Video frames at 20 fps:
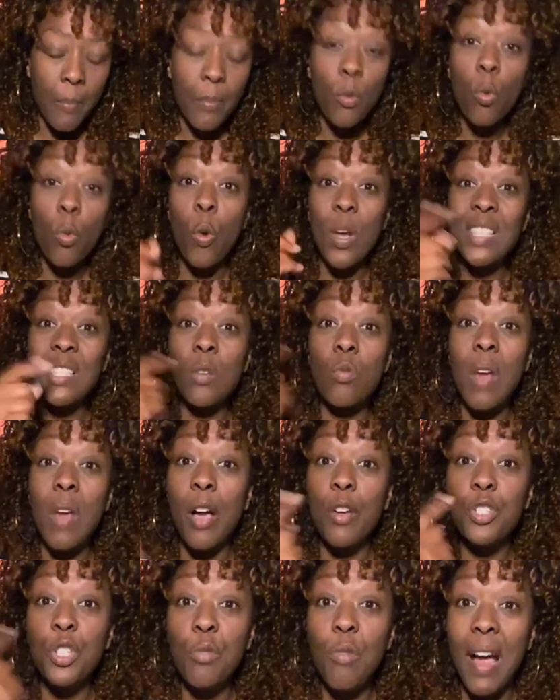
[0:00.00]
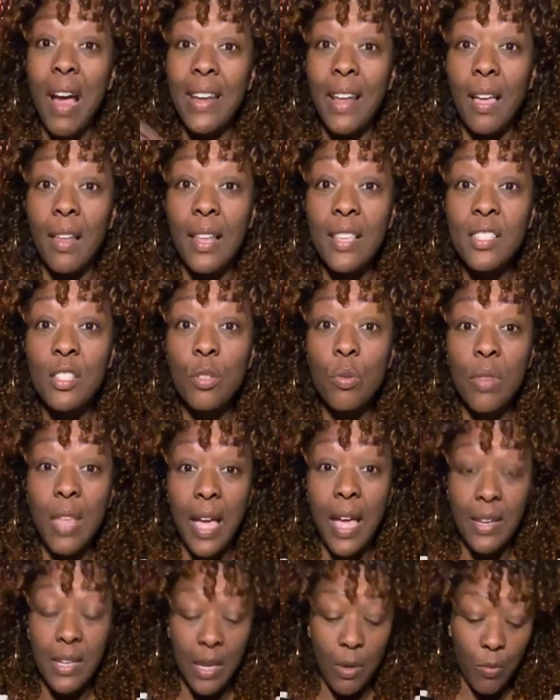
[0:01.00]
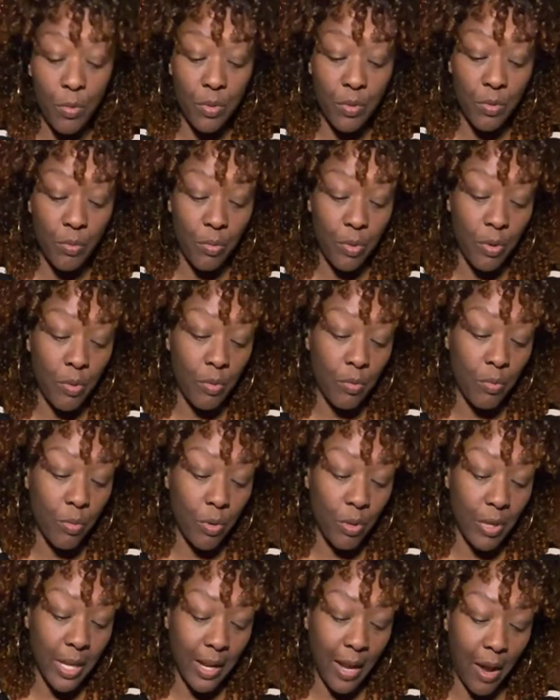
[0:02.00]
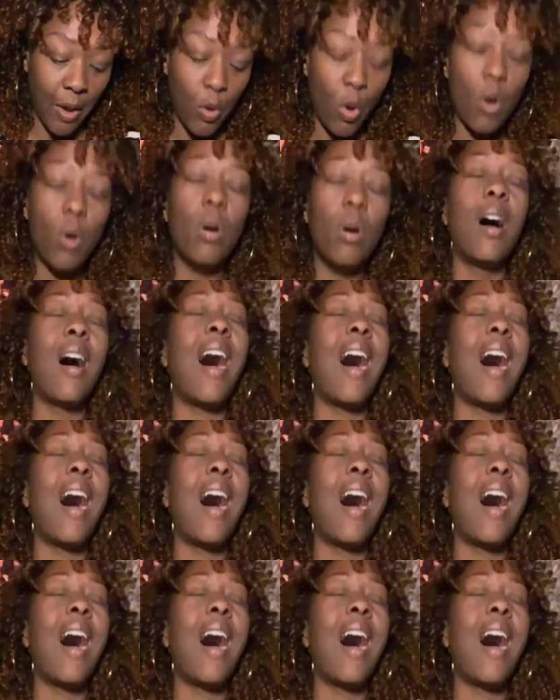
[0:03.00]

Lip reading: what's around you right now? Let's do that and then we'll get out. Ooh.